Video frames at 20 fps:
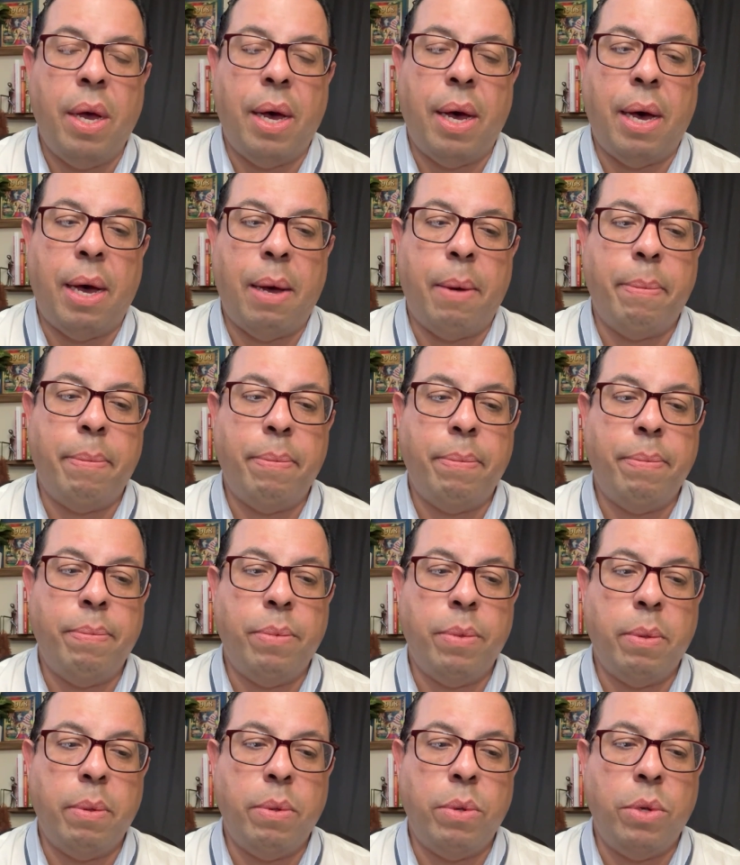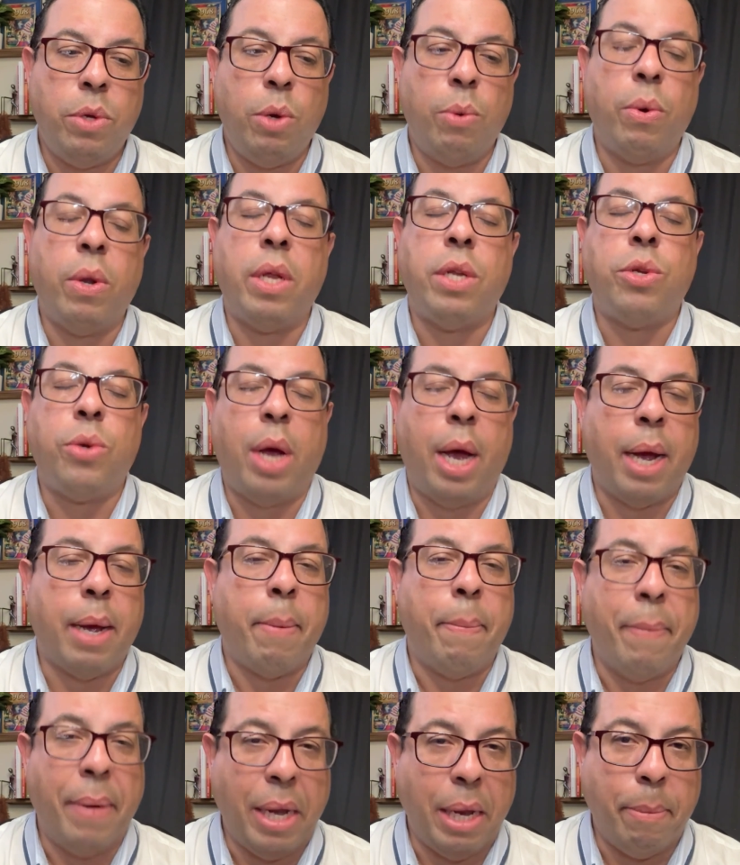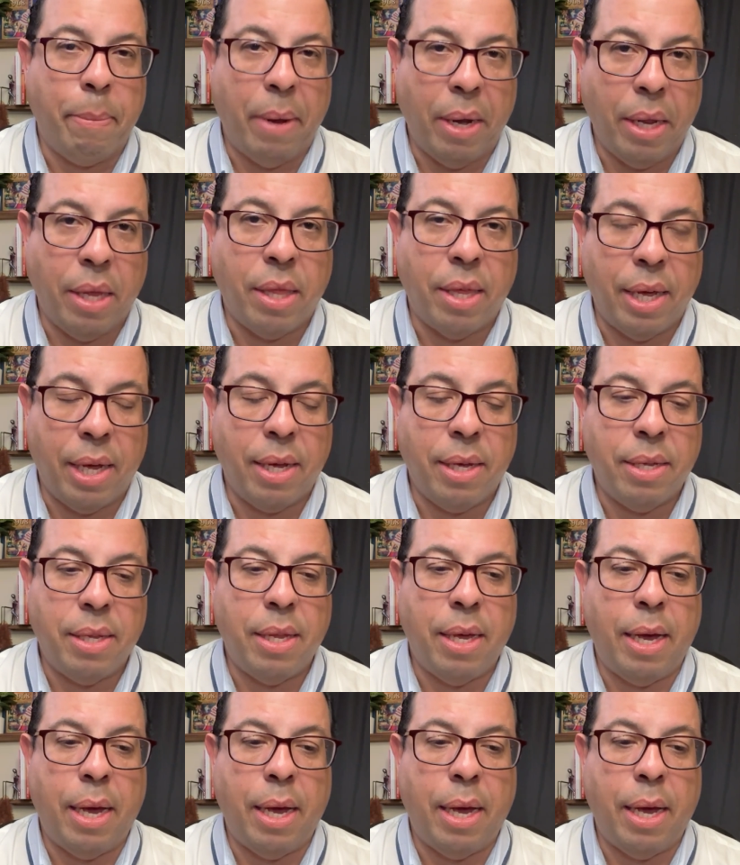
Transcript: You will attract many, many things.